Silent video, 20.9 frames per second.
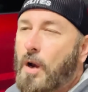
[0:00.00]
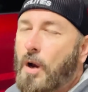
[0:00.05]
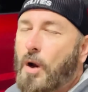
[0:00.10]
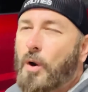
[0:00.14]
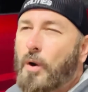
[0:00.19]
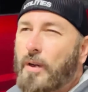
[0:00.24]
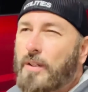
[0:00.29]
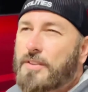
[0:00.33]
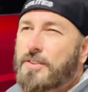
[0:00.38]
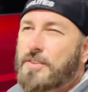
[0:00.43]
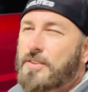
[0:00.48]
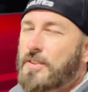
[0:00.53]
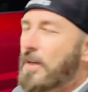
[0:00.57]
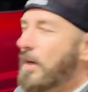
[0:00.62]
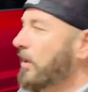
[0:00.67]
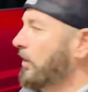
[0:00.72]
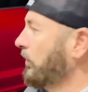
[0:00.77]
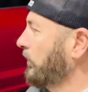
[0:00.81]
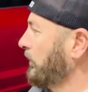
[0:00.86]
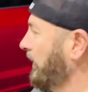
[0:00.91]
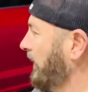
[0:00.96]
or it's
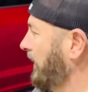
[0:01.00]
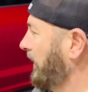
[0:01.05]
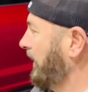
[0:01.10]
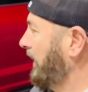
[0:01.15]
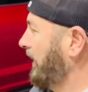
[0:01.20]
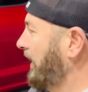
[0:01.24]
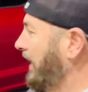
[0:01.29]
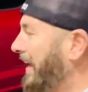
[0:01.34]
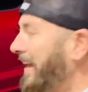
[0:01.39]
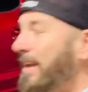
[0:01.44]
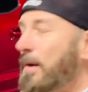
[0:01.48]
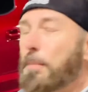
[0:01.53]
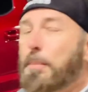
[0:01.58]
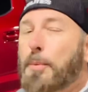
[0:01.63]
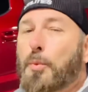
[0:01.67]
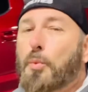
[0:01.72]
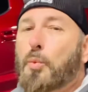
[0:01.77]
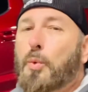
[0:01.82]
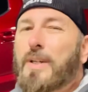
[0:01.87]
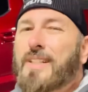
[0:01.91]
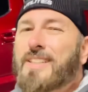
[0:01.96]
called Amp
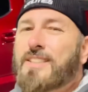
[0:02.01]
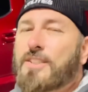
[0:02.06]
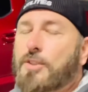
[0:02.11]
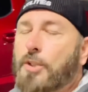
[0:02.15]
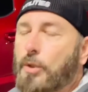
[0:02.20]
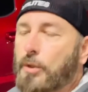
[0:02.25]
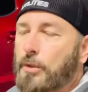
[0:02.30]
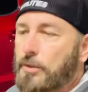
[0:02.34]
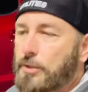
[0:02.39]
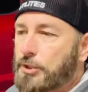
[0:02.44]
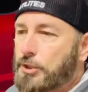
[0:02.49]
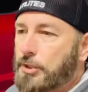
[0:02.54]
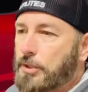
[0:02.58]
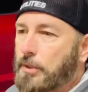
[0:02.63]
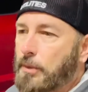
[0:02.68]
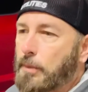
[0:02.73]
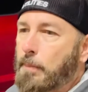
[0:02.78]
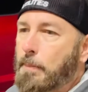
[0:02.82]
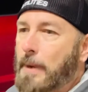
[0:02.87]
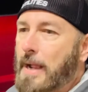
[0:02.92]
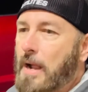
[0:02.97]
Research
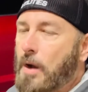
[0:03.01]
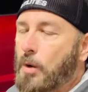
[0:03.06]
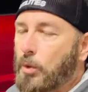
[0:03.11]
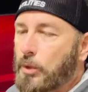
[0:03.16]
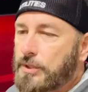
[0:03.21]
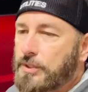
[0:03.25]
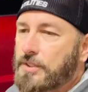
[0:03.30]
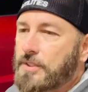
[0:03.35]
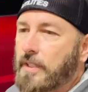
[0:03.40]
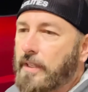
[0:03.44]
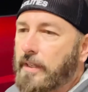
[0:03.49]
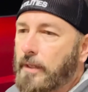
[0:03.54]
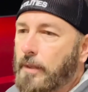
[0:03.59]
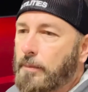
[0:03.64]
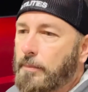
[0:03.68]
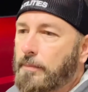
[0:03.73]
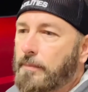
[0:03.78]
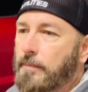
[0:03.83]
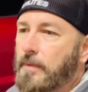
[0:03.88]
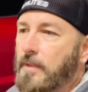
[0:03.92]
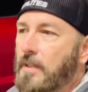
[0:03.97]
Power Step
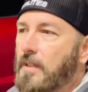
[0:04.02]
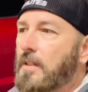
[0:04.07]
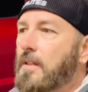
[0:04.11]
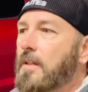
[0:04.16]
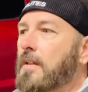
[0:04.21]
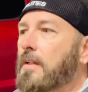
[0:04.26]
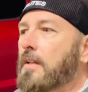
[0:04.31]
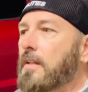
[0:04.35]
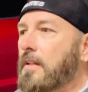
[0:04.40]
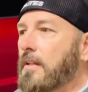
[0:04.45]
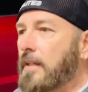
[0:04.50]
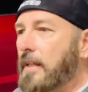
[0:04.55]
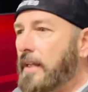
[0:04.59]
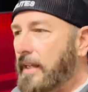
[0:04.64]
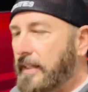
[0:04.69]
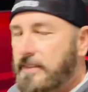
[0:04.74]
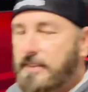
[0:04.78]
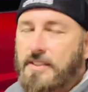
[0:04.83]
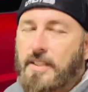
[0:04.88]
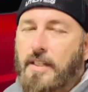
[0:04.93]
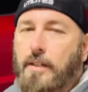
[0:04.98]

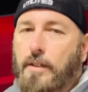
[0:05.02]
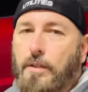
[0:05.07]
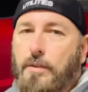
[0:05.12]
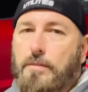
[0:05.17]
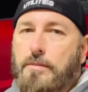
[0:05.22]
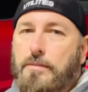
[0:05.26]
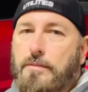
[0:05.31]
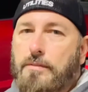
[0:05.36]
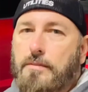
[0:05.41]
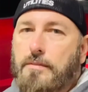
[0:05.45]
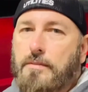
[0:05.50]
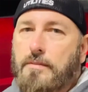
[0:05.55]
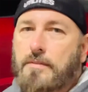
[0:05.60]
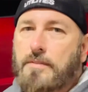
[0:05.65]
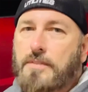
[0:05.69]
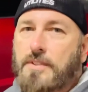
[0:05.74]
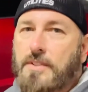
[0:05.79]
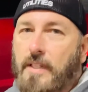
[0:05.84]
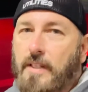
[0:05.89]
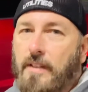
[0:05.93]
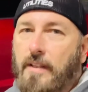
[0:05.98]
XL.
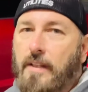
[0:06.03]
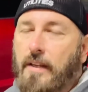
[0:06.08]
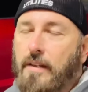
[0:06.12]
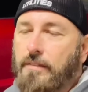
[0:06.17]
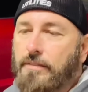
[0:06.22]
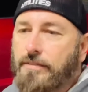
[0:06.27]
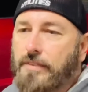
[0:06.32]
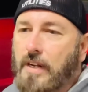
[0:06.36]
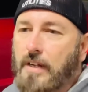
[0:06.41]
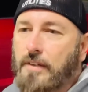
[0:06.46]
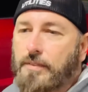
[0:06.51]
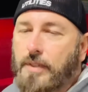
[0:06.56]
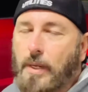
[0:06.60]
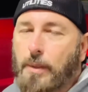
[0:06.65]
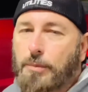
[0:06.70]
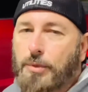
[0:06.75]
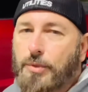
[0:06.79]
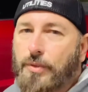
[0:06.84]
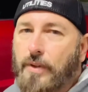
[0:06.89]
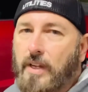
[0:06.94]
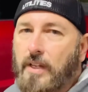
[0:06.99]
Say that 5
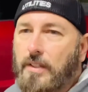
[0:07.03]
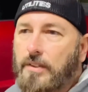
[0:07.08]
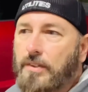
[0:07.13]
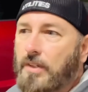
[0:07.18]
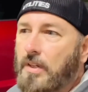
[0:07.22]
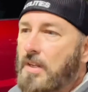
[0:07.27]
times fast.